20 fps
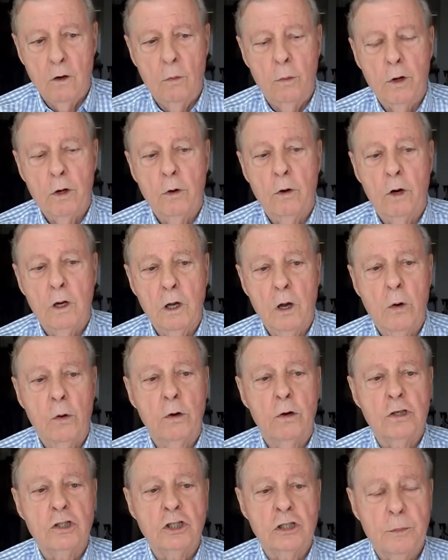Well, we're going to
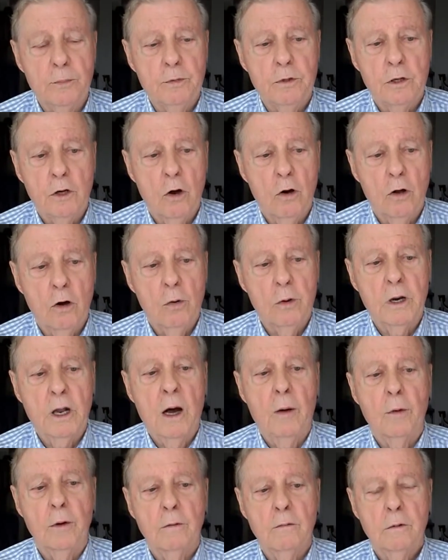go on a ship to go to
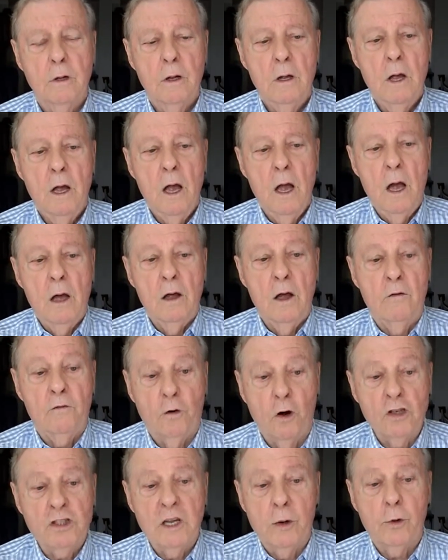Okinawa. All right. At
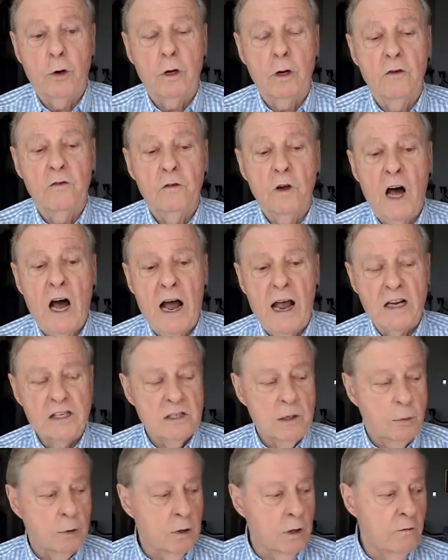first, they were going to fly
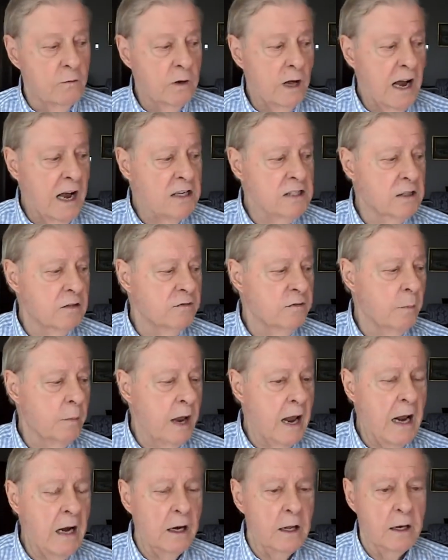us. They were going to fly us
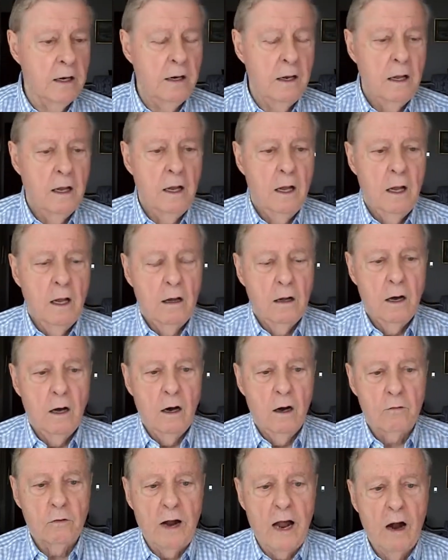from England
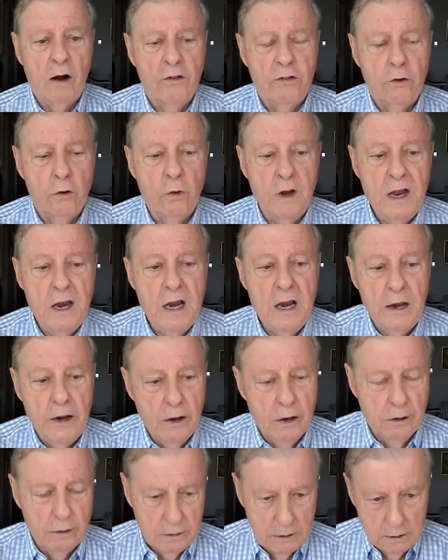around through
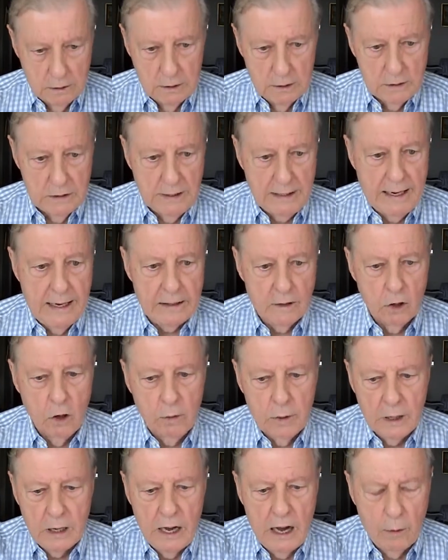India to get
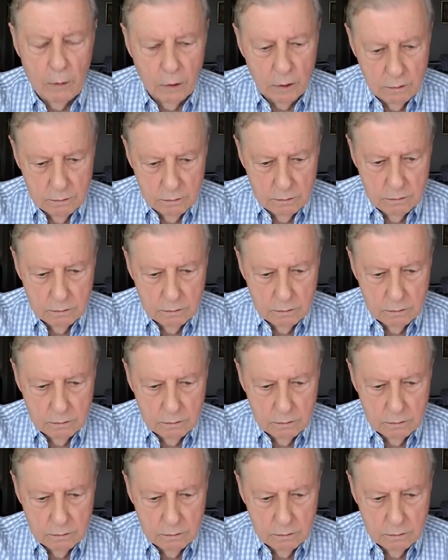to Okinawa.